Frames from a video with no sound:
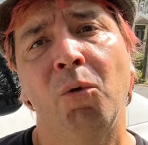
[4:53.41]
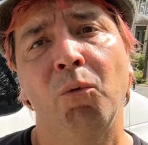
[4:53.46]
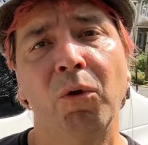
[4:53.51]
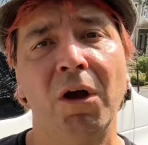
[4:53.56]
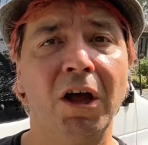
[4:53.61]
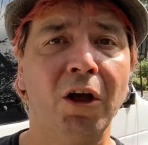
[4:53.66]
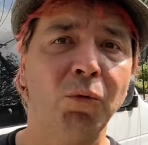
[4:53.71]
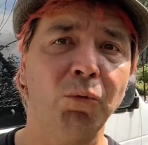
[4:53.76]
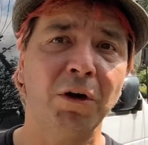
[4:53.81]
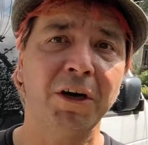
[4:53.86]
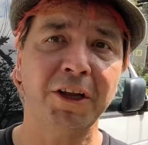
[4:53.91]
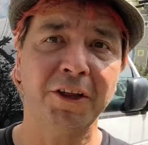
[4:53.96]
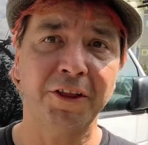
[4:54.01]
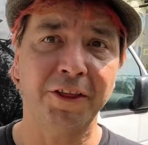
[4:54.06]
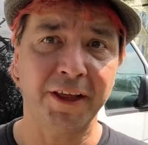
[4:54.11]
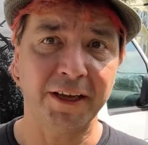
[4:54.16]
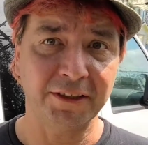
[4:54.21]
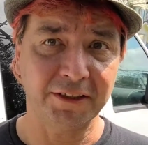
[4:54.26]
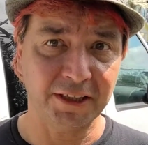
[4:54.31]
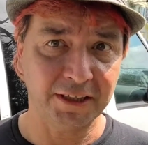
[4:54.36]
Well, one of the
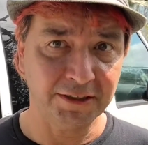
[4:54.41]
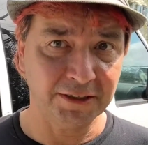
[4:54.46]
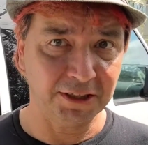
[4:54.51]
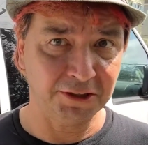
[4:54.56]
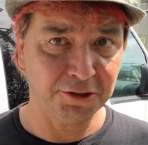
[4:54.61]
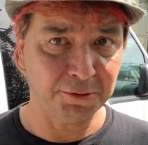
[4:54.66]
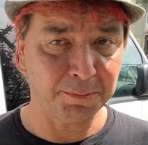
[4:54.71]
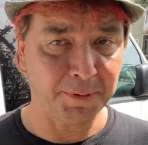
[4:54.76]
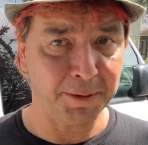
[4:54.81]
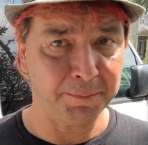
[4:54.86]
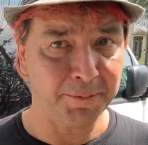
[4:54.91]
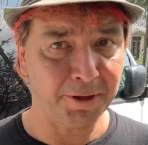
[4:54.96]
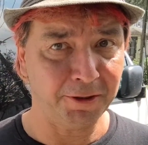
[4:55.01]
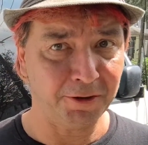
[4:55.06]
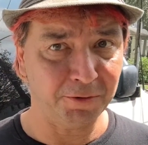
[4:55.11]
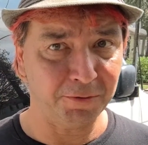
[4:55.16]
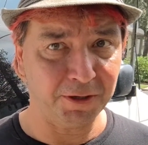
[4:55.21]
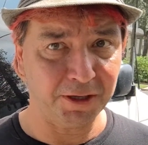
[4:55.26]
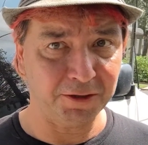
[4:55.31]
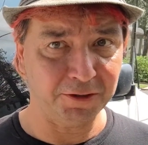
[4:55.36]
things I said to my
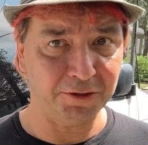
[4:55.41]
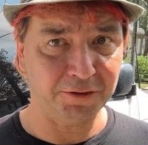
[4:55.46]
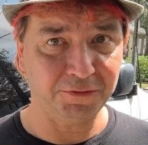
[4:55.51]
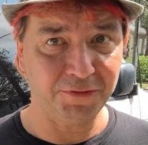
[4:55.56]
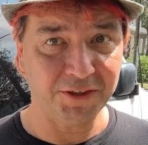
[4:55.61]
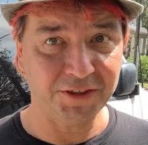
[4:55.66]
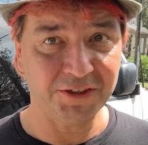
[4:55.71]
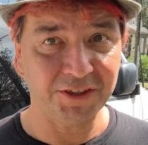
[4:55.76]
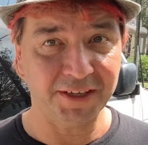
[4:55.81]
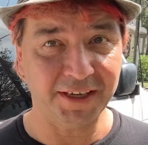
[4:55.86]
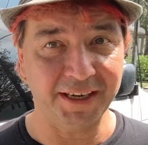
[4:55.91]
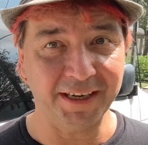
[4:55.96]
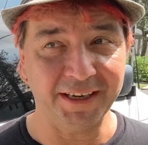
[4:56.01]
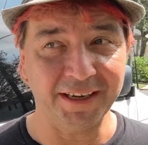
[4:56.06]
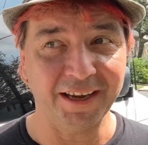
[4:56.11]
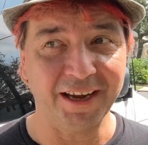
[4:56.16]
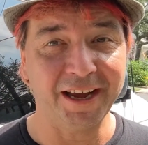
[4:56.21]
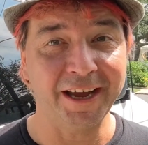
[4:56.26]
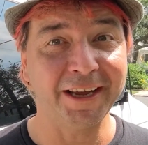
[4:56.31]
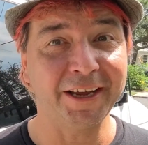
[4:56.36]
mother when I was visiting,
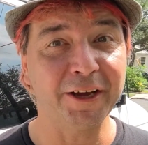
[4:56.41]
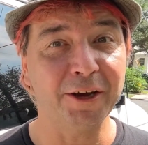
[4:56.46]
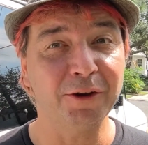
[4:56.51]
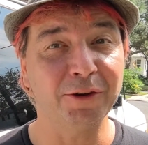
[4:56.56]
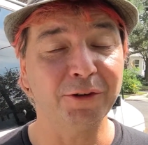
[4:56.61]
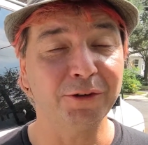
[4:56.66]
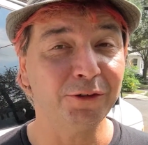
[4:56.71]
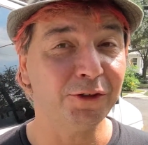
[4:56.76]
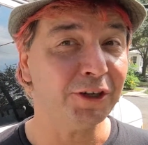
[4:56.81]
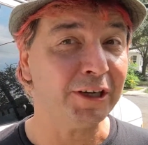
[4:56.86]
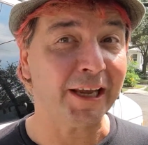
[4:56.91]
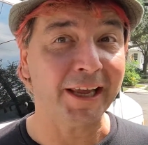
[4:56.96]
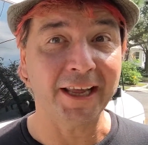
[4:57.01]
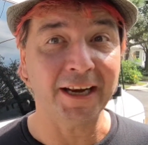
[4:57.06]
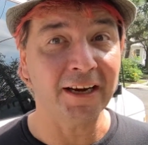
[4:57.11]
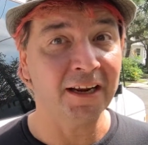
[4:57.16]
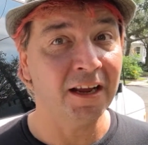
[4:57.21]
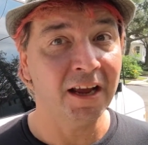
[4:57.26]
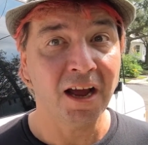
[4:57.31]
I go, look it,